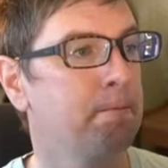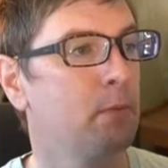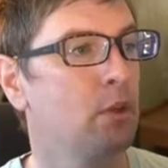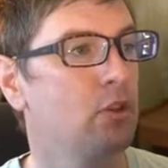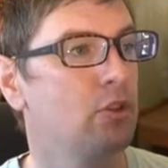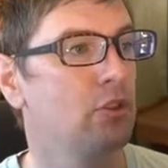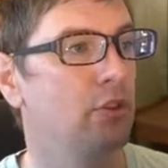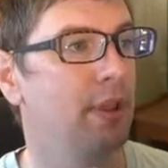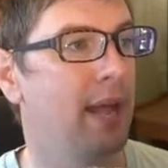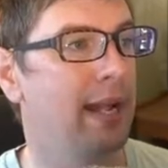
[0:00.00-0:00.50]

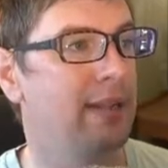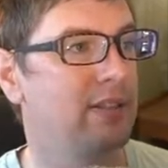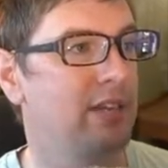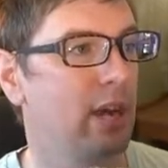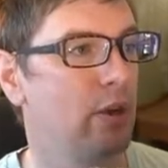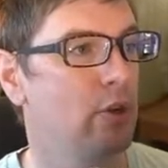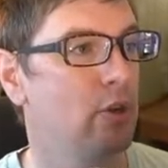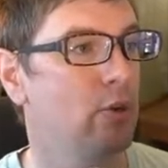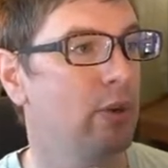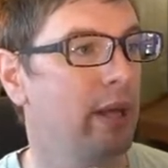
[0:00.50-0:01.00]
So that's how
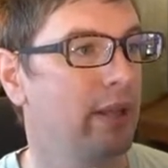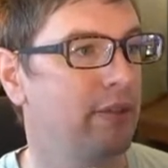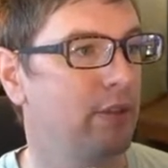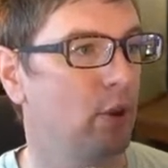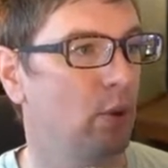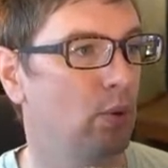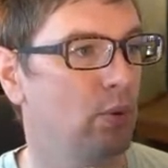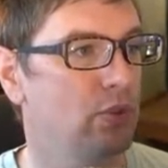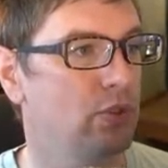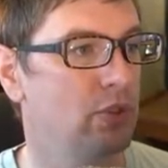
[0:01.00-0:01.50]
you get
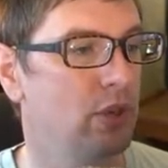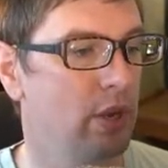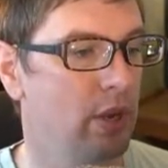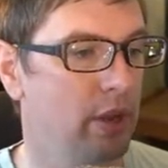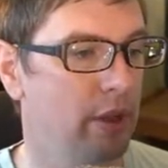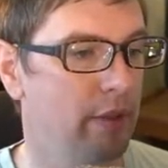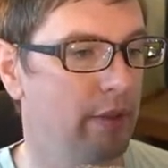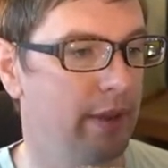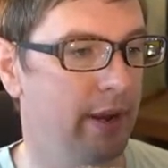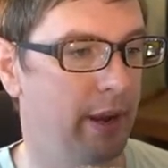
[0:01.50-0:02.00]
those
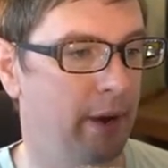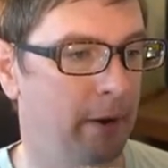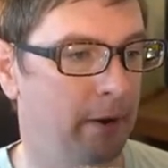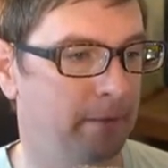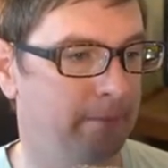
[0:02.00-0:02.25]
there.